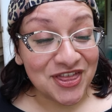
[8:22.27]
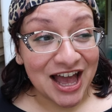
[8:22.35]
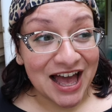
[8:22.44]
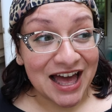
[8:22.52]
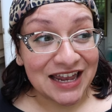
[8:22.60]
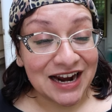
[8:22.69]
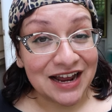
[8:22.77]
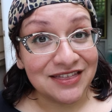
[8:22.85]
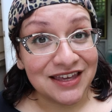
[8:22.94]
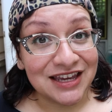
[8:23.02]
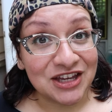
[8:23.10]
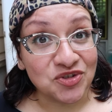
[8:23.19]
that I
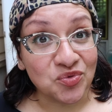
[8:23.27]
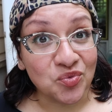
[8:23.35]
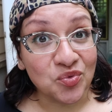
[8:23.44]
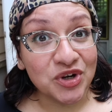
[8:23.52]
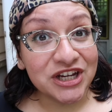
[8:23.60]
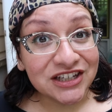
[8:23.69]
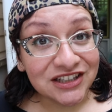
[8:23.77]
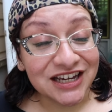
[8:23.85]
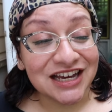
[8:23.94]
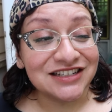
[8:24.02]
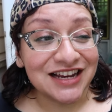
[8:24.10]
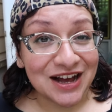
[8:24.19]
think is really
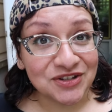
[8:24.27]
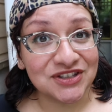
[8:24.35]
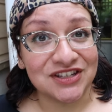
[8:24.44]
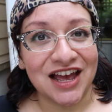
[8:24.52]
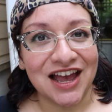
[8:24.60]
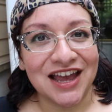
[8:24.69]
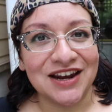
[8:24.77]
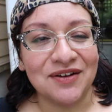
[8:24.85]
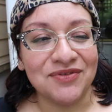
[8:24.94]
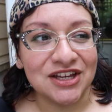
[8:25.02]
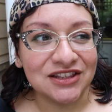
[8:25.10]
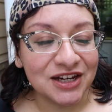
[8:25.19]
a downside
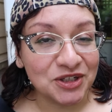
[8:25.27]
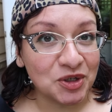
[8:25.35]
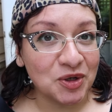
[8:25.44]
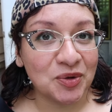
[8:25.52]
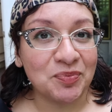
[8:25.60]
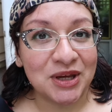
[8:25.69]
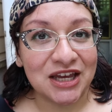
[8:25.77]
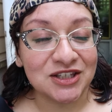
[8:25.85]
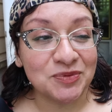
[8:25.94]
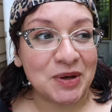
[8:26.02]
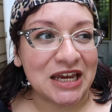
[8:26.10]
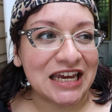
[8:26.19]
of the Elector
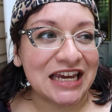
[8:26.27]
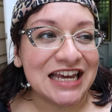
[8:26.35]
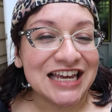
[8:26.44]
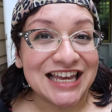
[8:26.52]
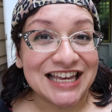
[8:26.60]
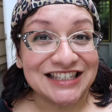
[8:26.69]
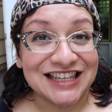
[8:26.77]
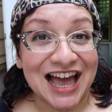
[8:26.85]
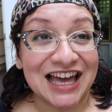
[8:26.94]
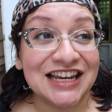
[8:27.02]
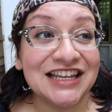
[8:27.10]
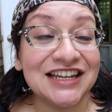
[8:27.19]
PSP is
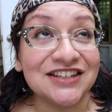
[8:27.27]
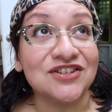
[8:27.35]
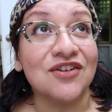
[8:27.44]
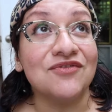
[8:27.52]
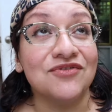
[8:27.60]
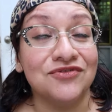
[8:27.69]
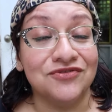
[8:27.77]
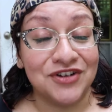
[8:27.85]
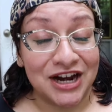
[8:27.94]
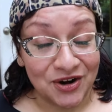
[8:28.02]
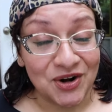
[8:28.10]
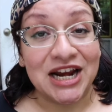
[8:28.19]
that it is
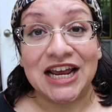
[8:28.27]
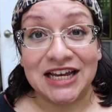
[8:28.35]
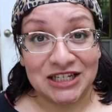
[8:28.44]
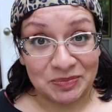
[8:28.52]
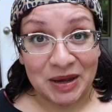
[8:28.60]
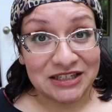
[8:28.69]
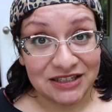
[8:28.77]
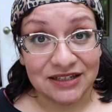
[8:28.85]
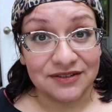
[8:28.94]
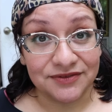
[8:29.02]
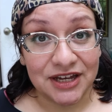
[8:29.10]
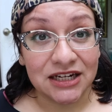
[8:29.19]
very
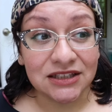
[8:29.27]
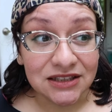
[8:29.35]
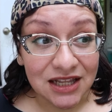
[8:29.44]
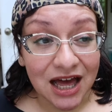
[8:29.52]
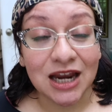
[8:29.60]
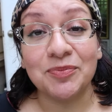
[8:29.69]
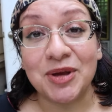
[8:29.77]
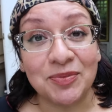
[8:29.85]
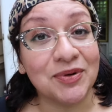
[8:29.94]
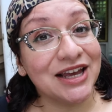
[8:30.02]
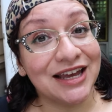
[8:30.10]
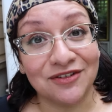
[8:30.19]
expensive and a lot of
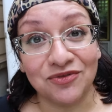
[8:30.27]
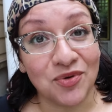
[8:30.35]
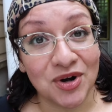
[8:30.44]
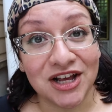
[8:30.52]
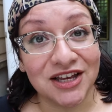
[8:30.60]
people can't afford